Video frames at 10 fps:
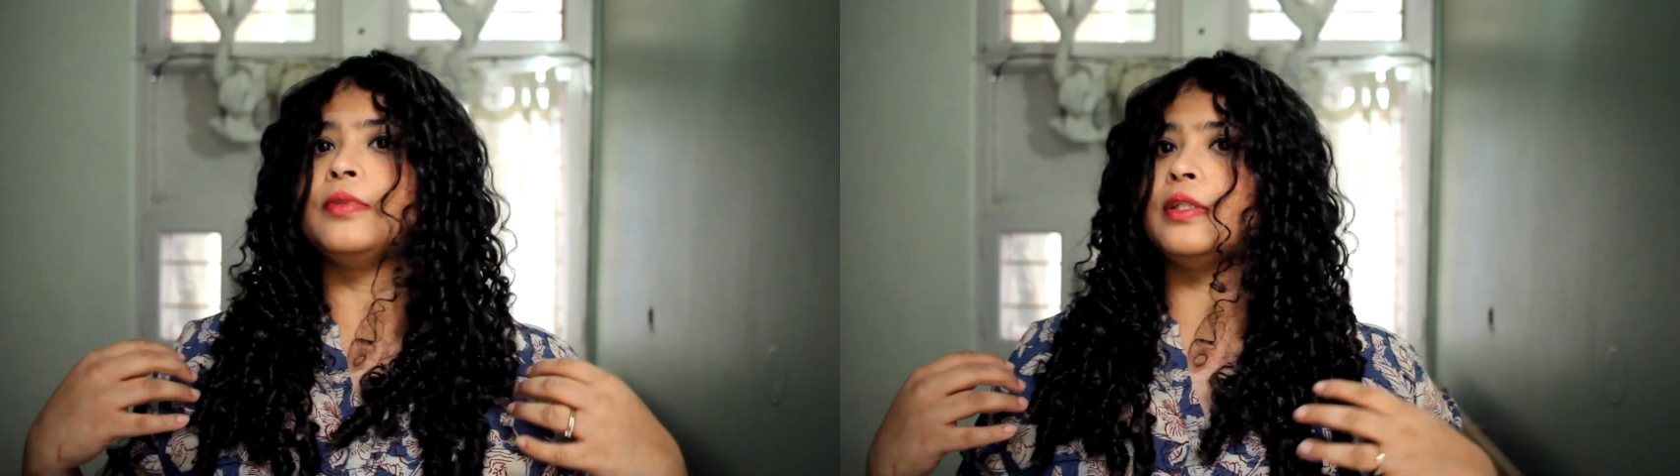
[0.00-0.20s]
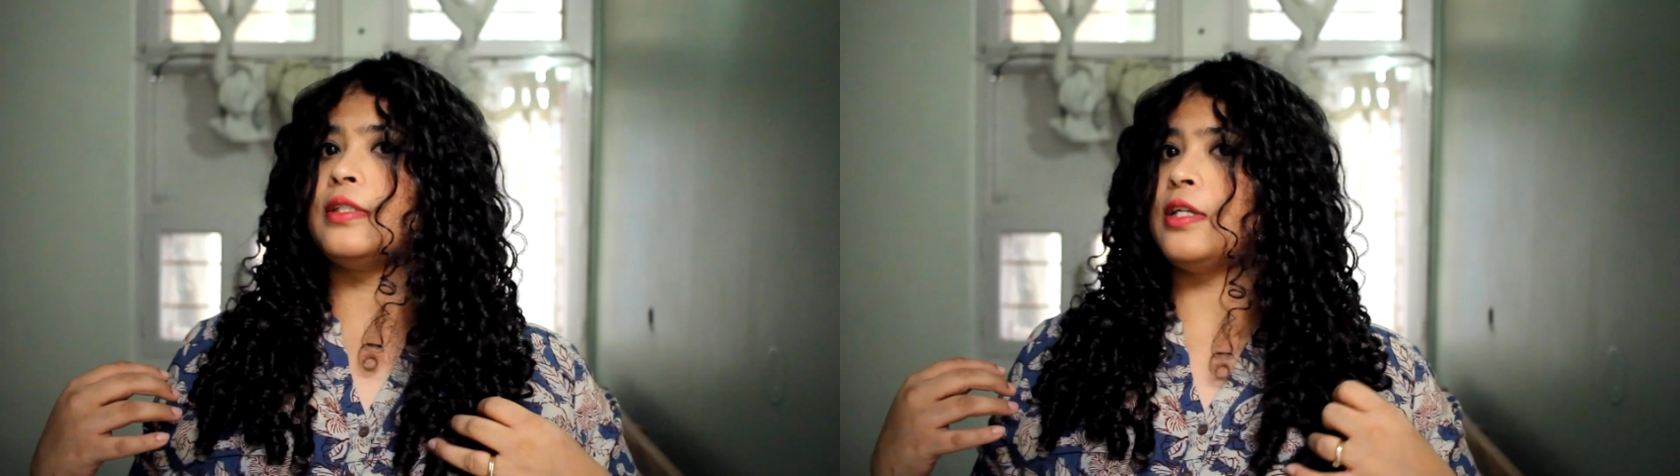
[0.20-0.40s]

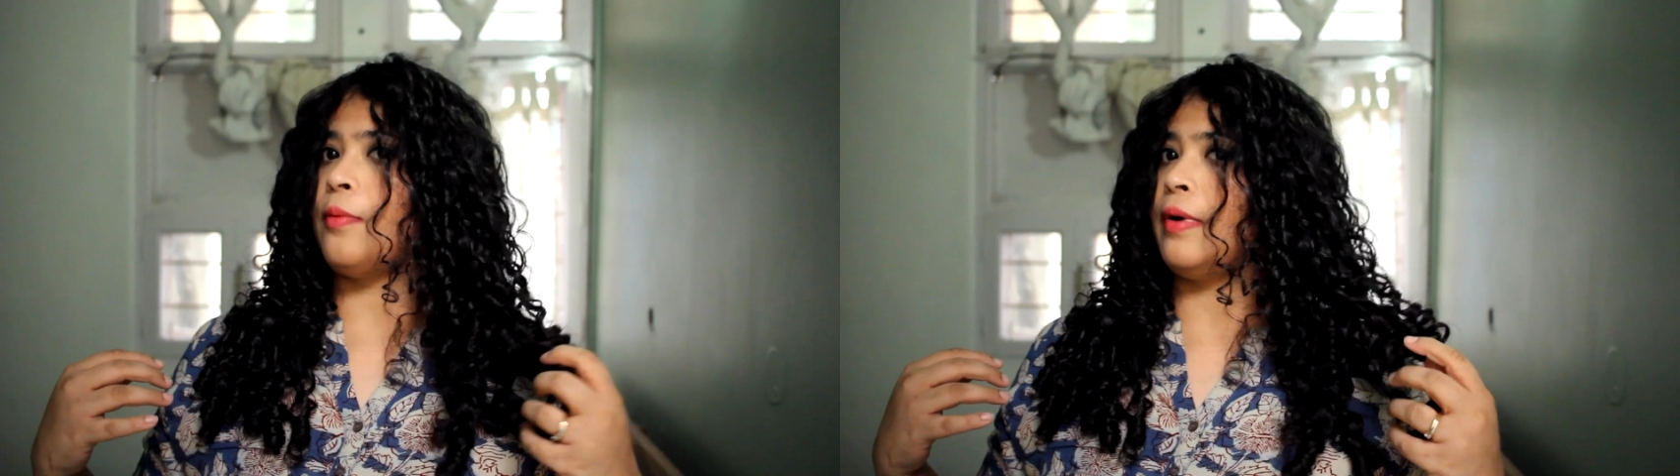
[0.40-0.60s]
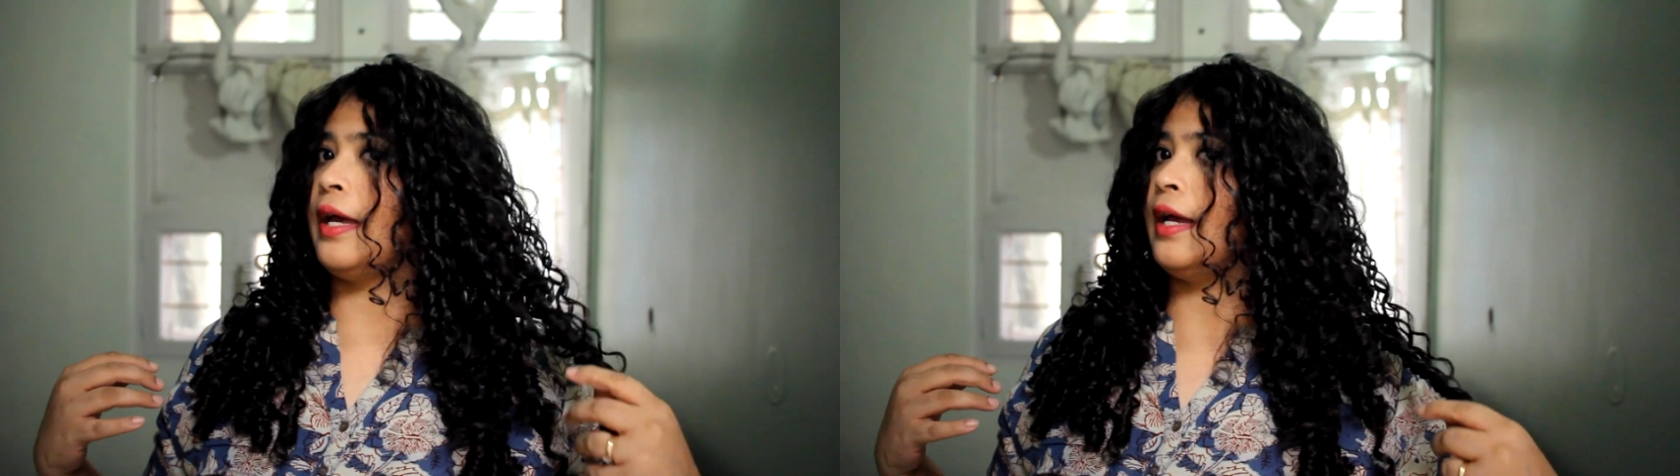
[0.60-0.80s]
This is how
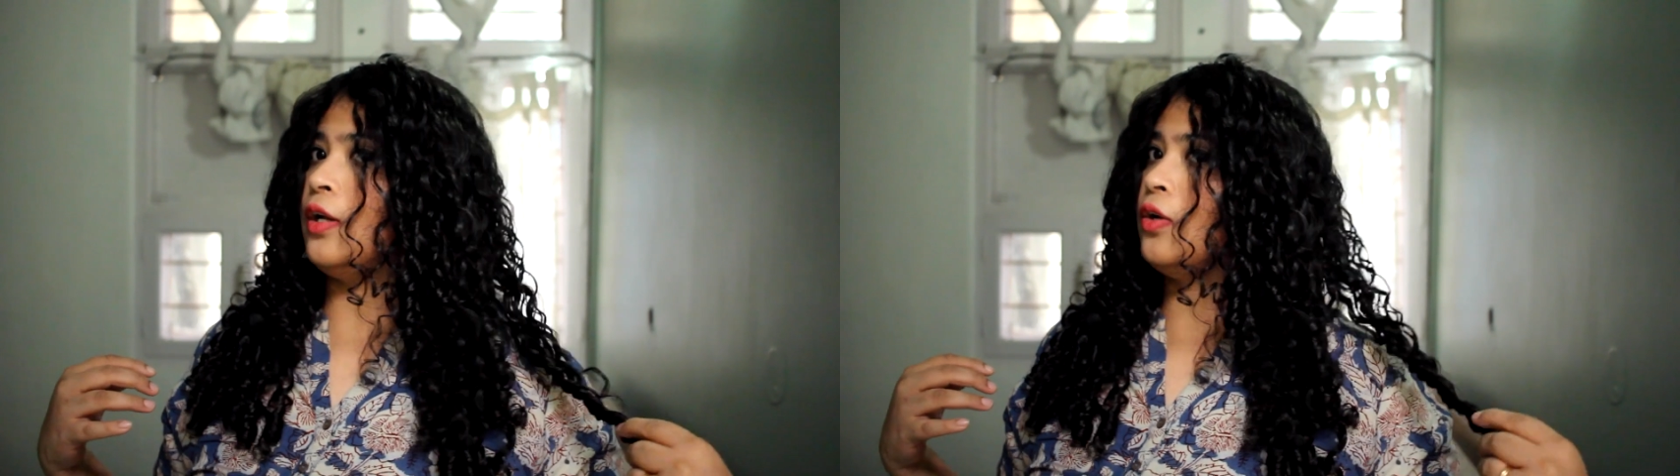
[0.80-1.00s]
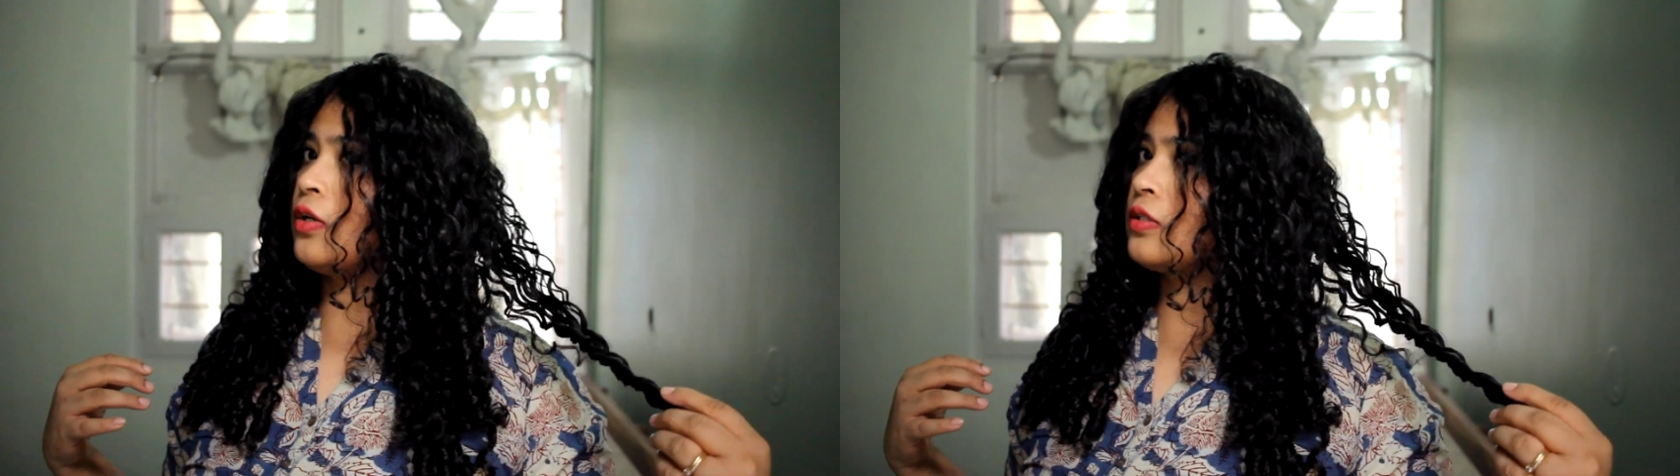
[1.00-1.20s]
my hair
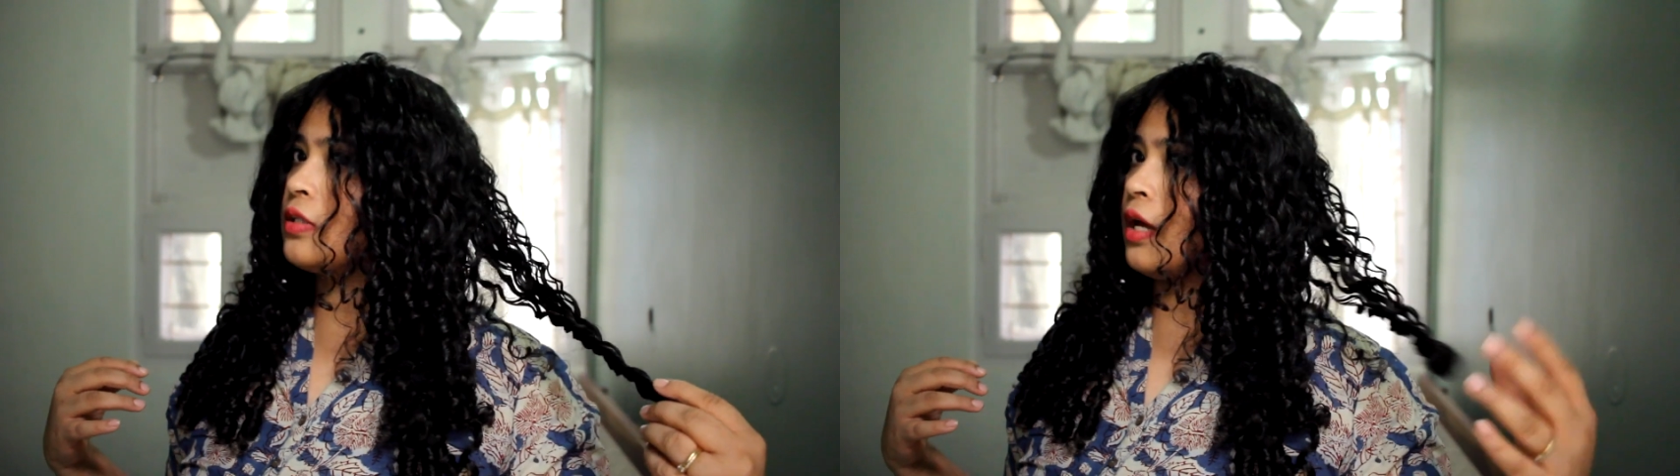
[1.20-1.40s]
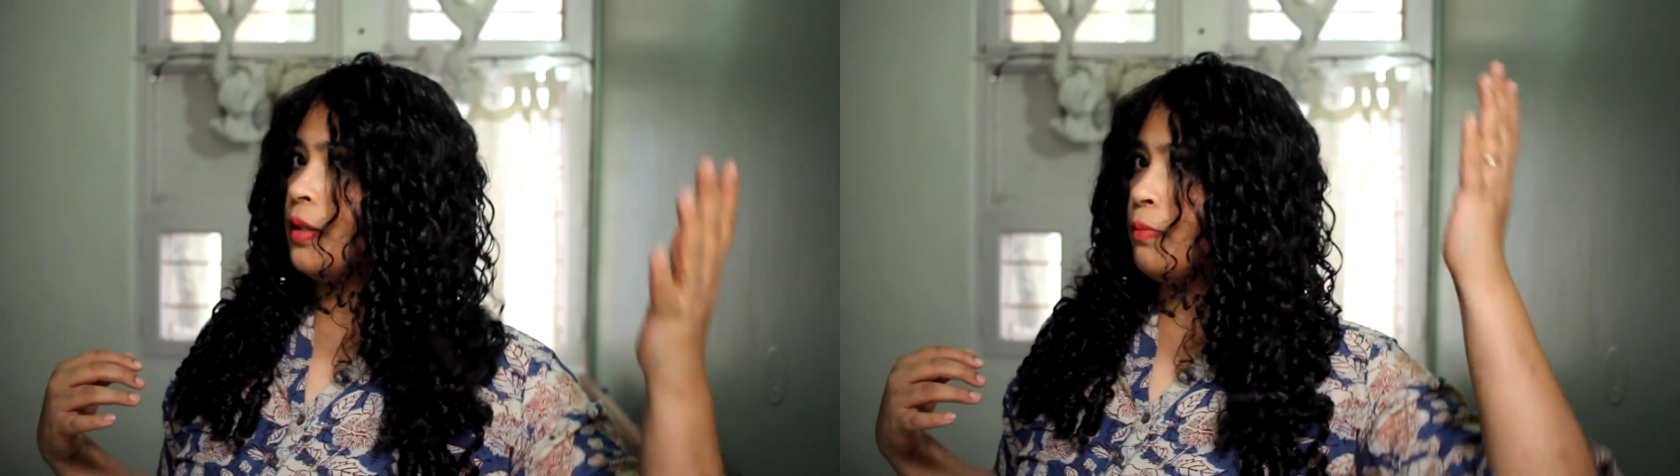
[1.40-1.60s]

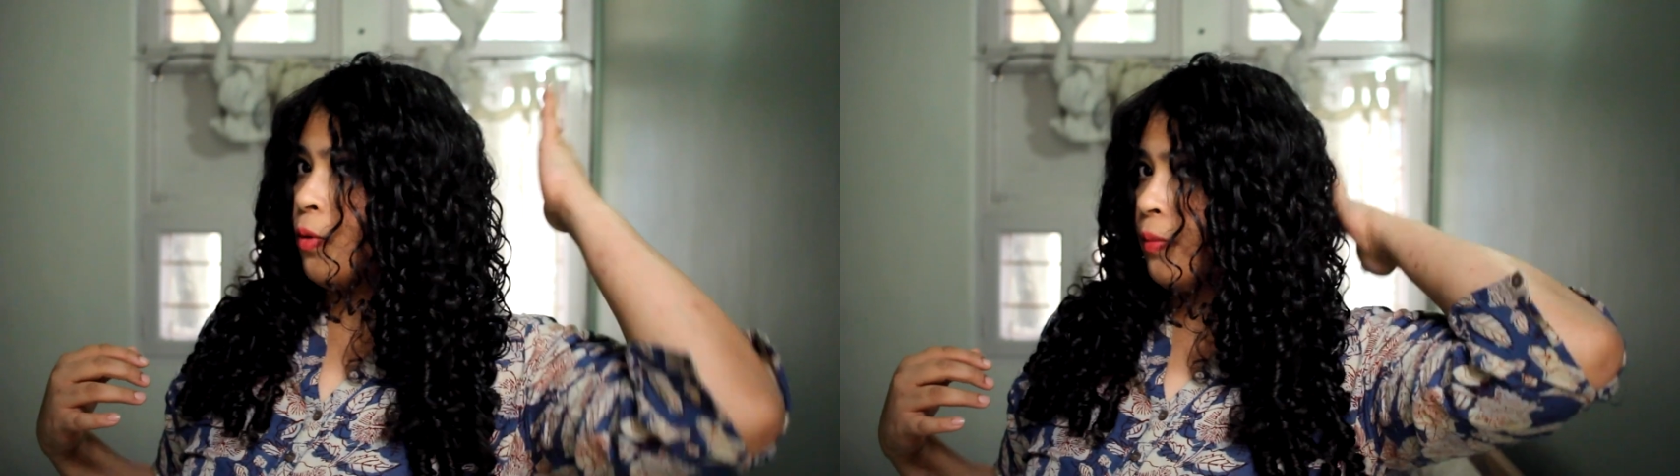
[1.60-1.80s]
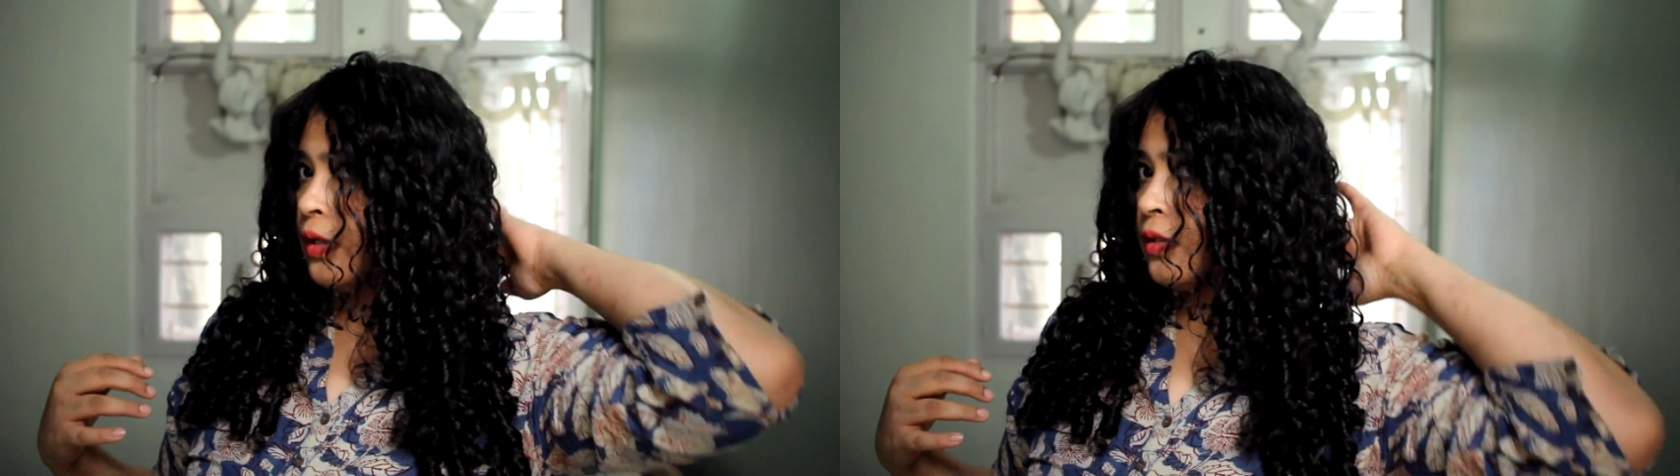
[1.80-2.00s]
looks at the
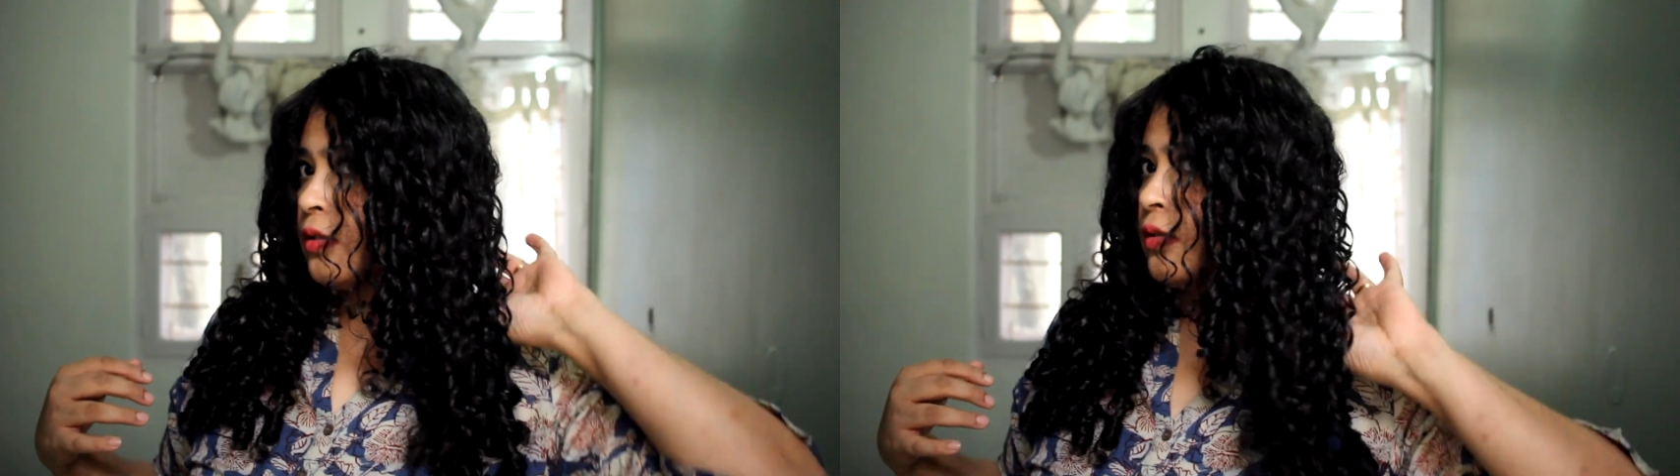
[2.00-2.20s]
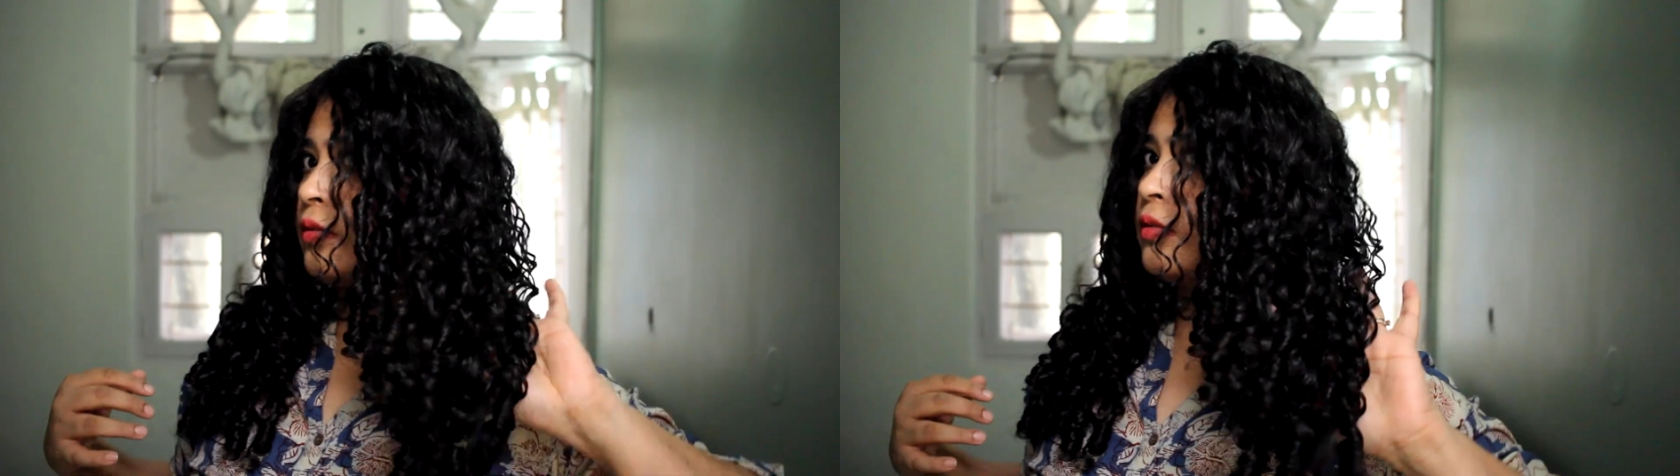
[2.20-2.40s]
moment.